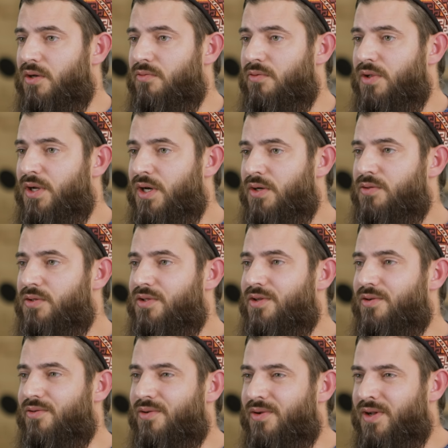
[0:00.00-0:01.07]
without
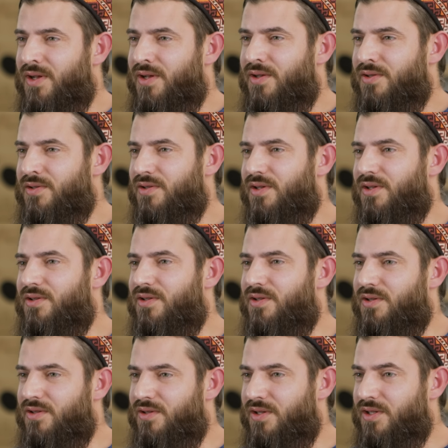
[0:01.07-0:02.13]
the rush and the
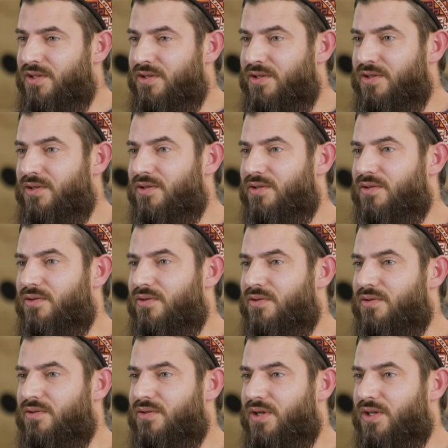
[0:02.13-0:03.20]
need
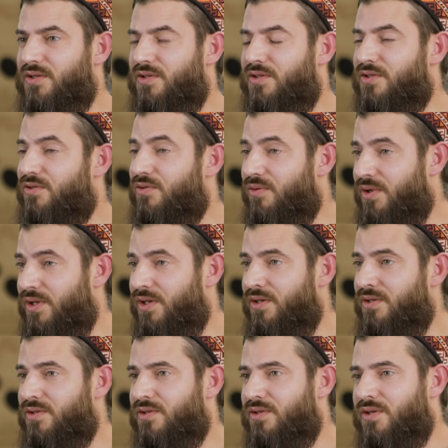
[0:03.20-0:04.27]
on and the
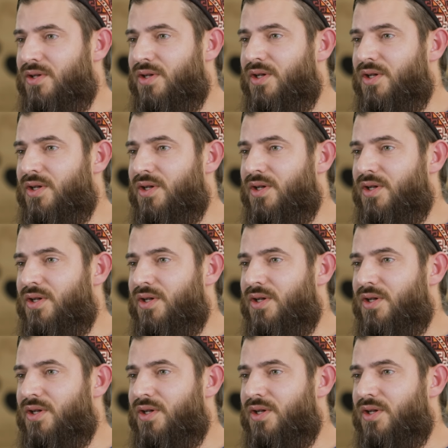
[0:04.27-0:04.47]
stress